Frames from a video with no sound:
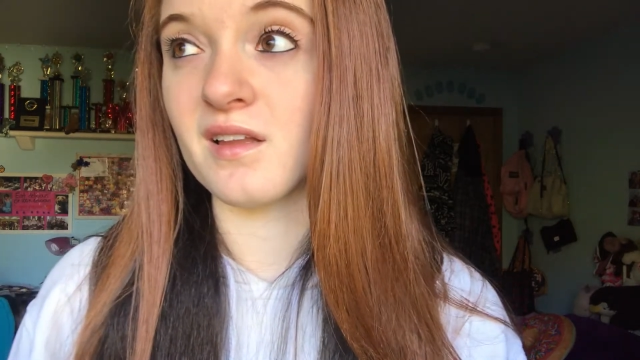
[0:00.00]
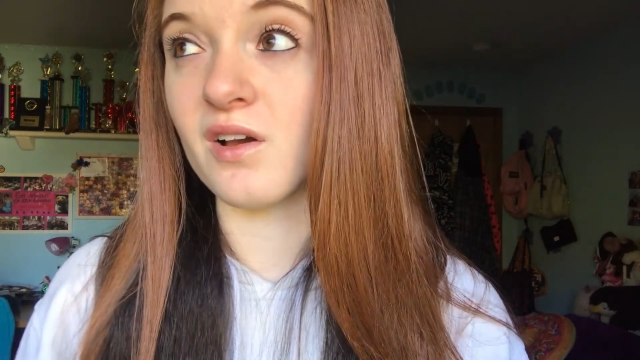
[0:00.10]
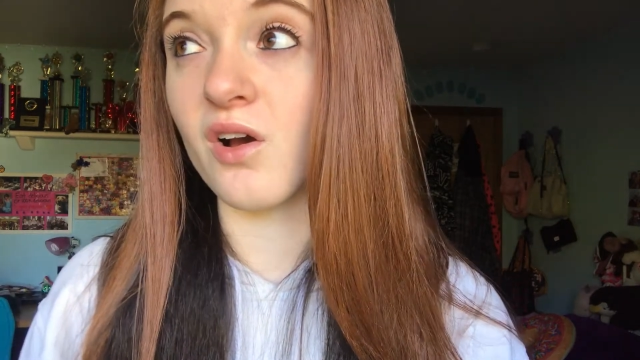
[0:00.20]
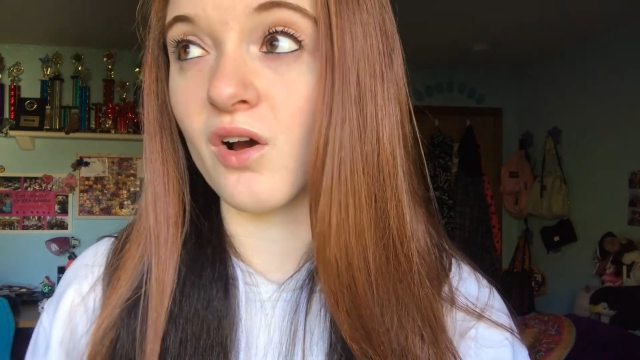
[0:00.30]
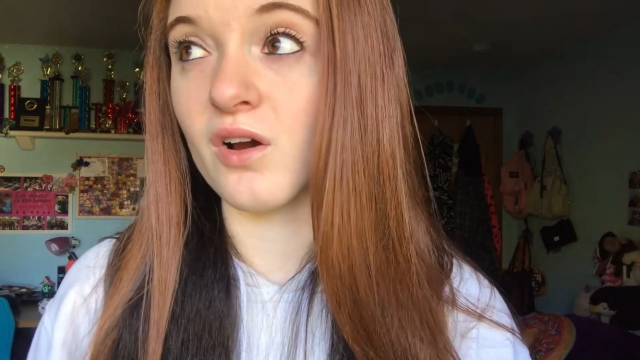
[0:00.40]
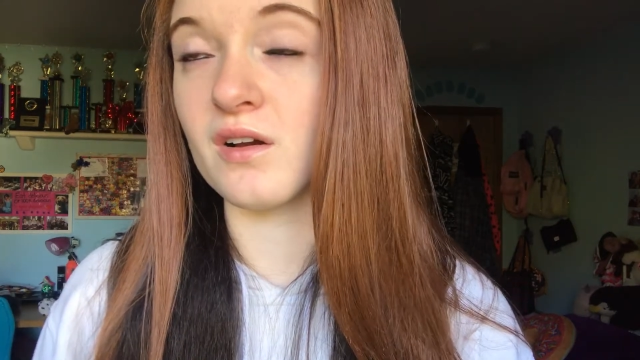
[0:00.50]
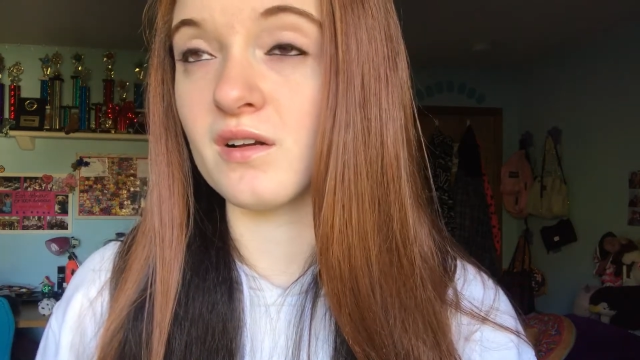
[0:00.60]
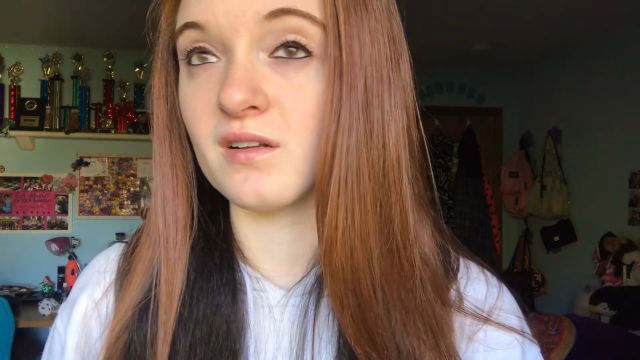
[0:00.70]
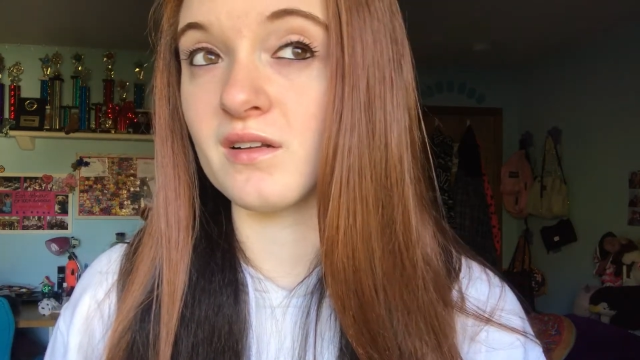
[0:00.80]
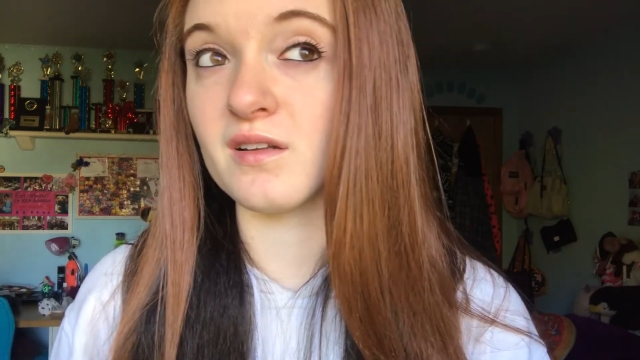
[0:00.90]
It
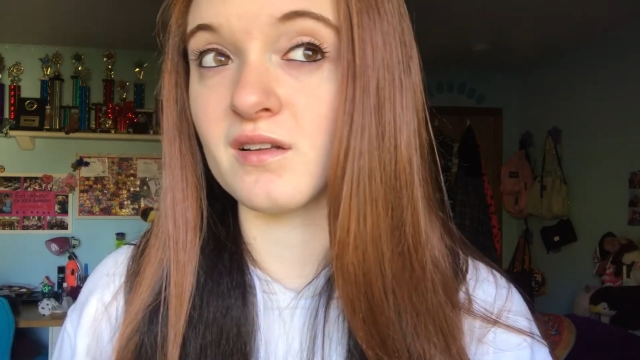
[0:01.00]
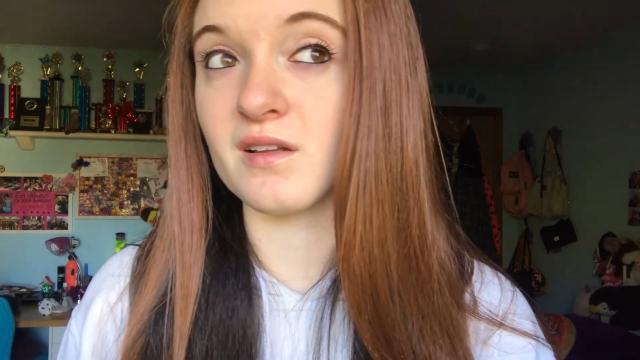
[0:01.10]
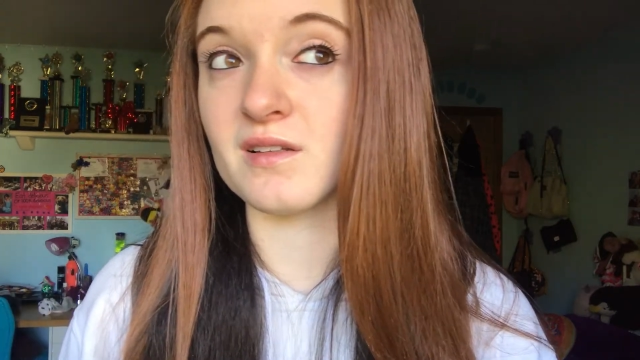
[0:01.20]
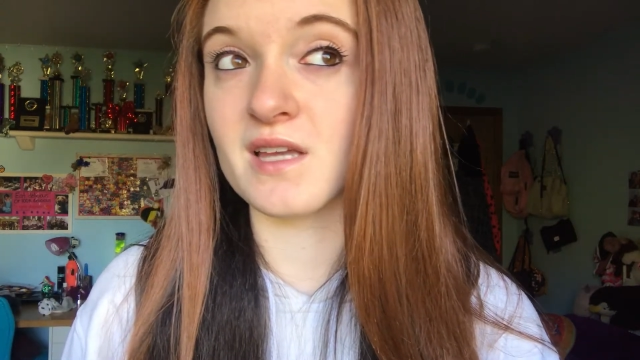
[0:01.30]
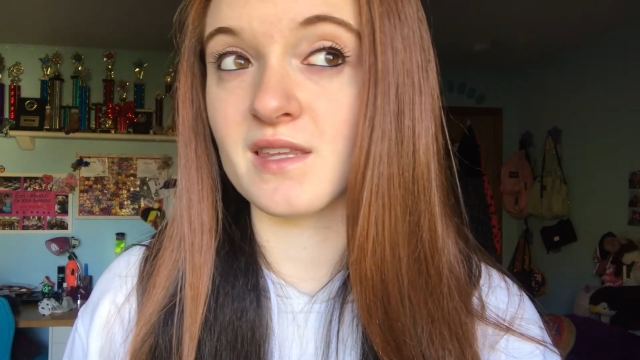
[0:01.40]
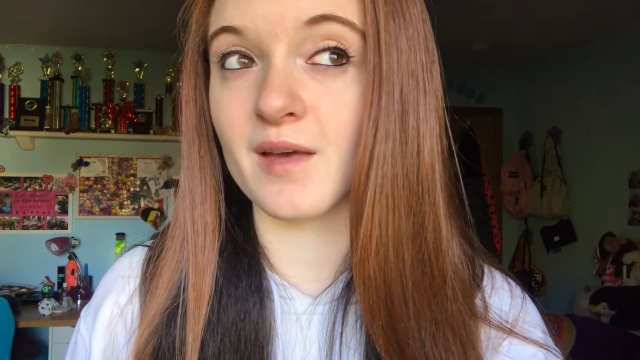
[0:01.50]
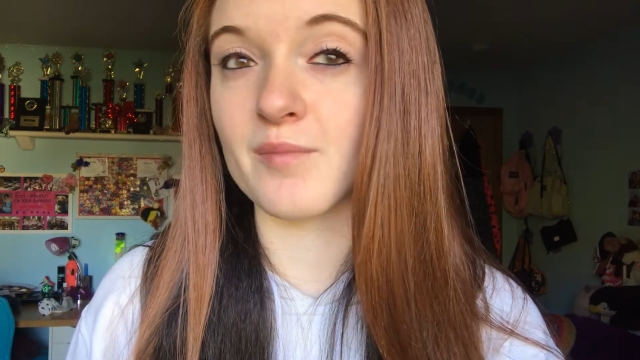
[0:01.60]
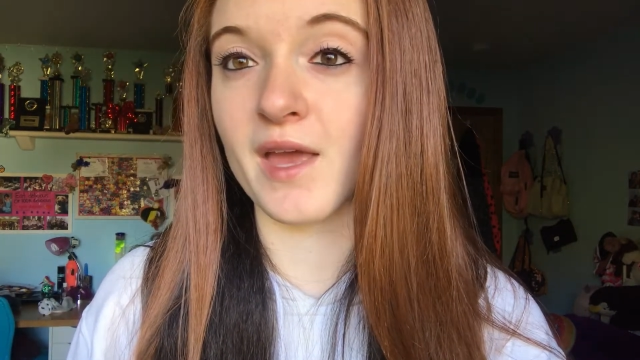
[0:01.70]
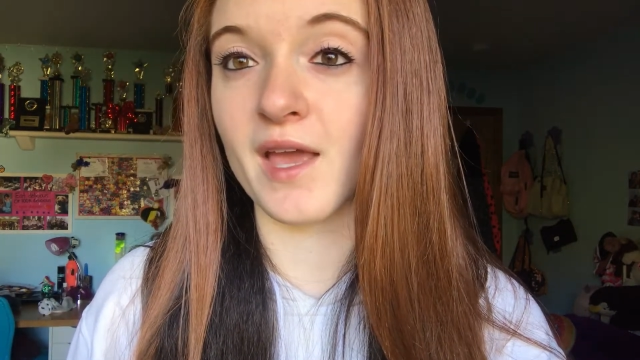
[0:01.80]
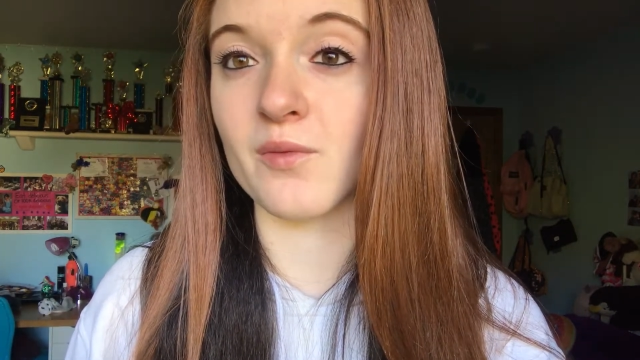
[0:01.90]
hurt. It's like that
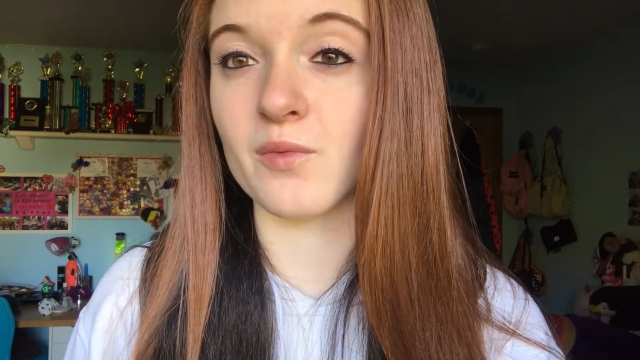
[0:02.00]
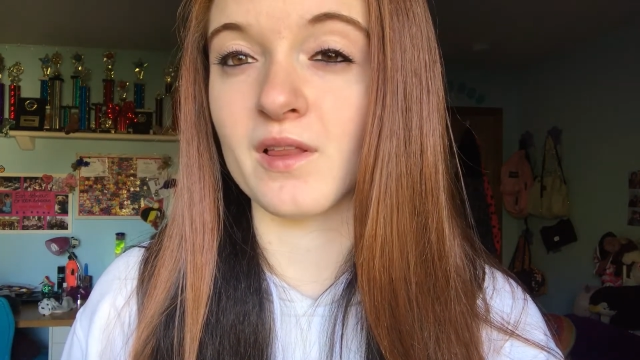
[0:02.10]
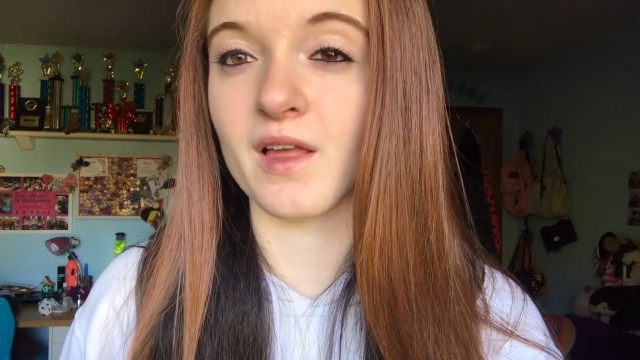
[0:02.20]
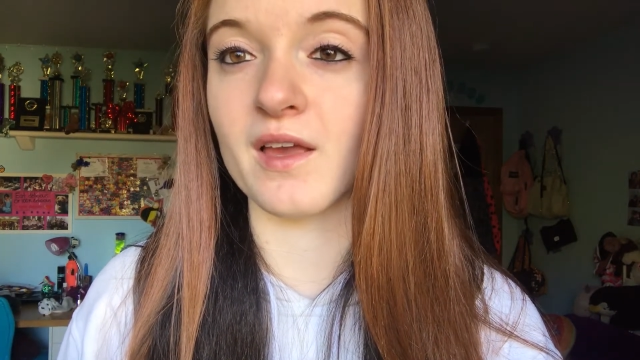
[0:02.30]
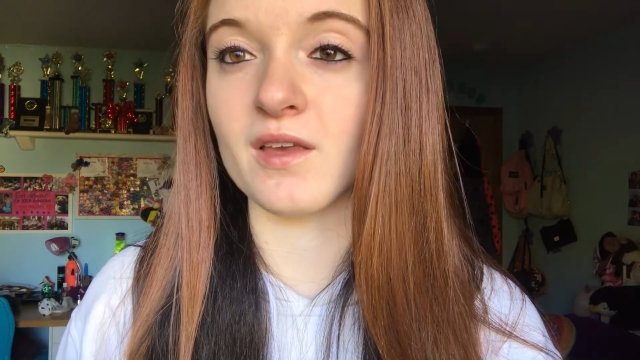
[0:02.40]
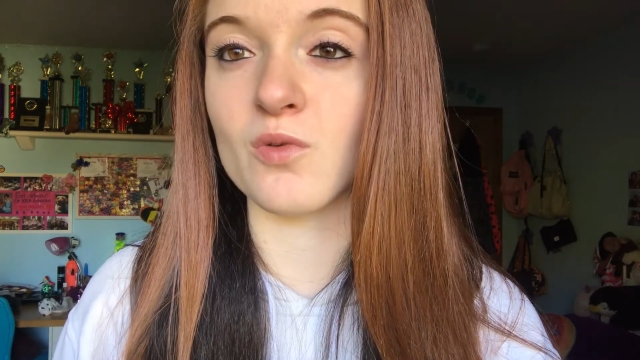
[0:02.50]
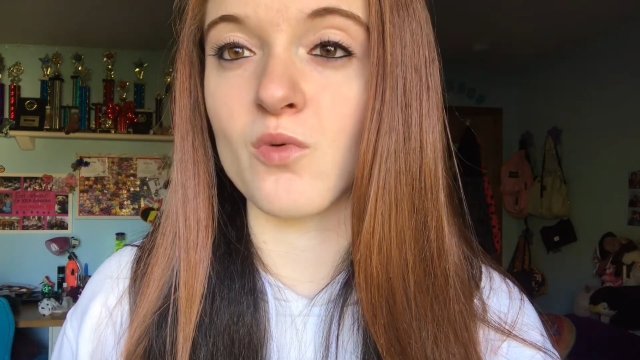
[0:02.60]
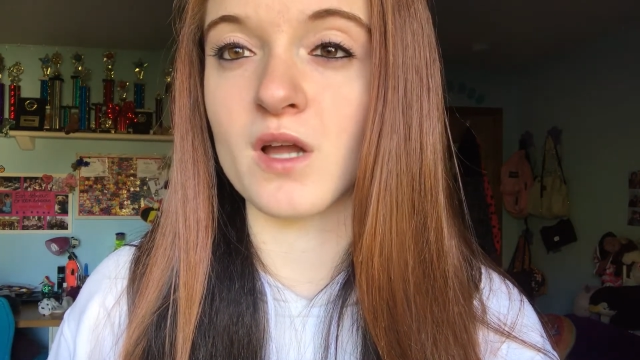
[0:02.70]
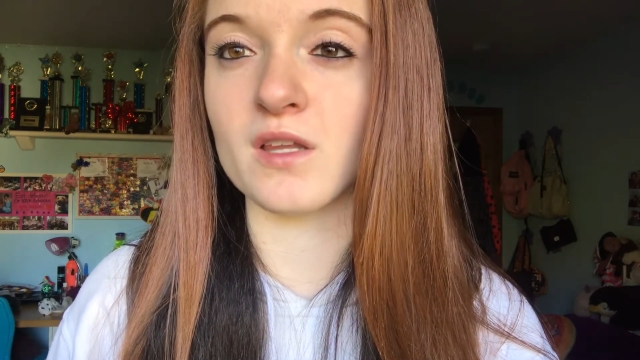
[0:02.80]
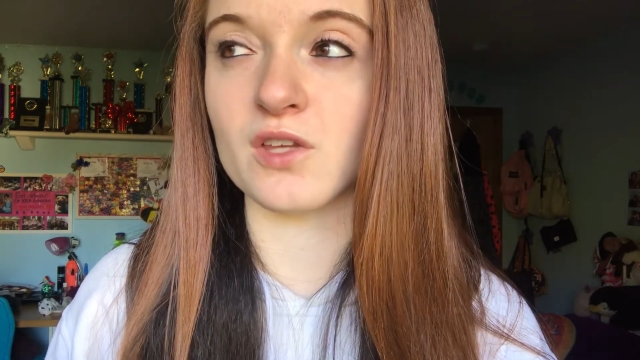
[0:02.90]
pain where like you want,